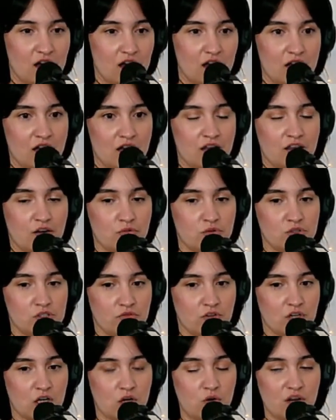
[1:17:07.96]
And there was a
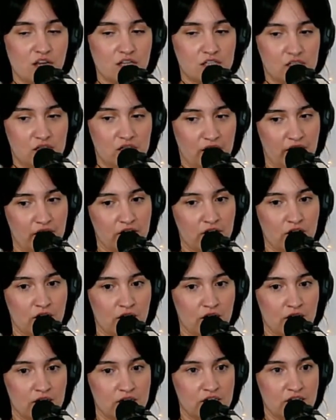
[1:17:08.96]
request that I
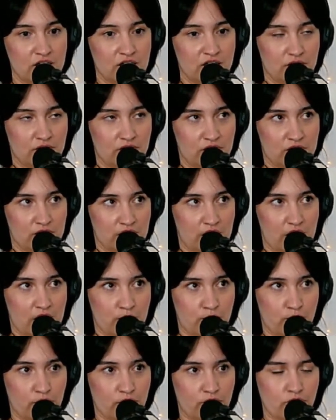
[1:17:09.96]
got that was
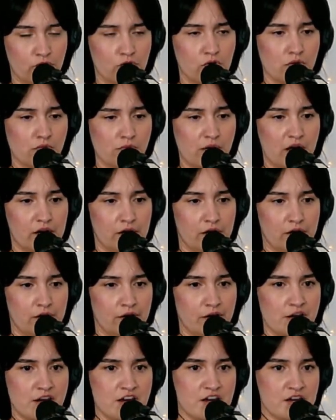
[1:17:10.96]
like, perform at
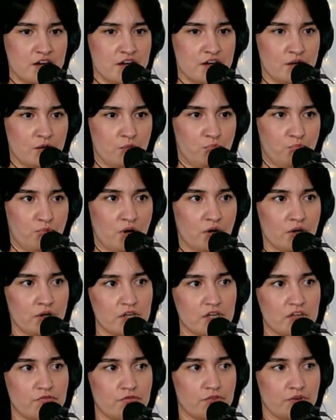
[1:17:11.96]
a
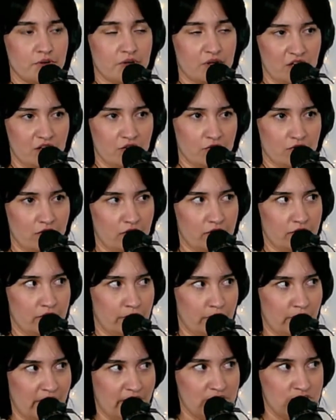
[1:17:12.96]
party for a kindergarten
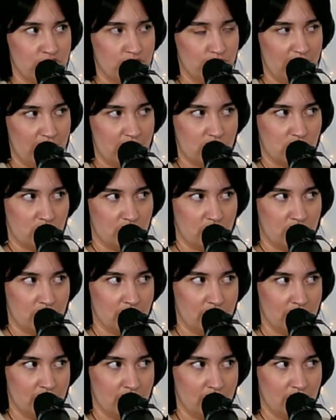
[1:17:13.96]
graduation.
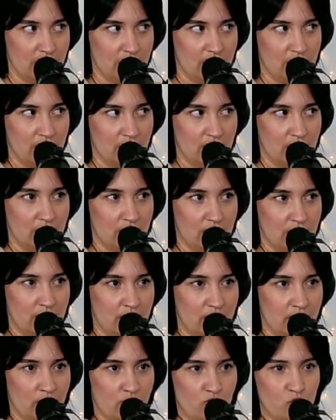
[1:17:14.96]

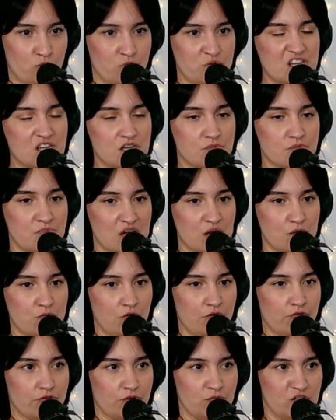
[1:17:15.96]
There will be
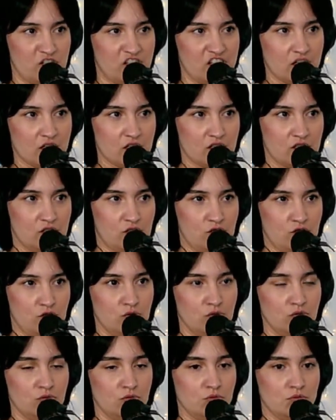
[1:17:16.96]
people from 6
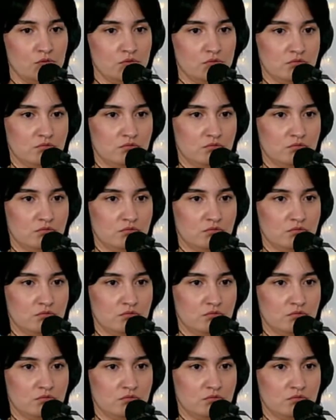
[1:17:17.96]
to,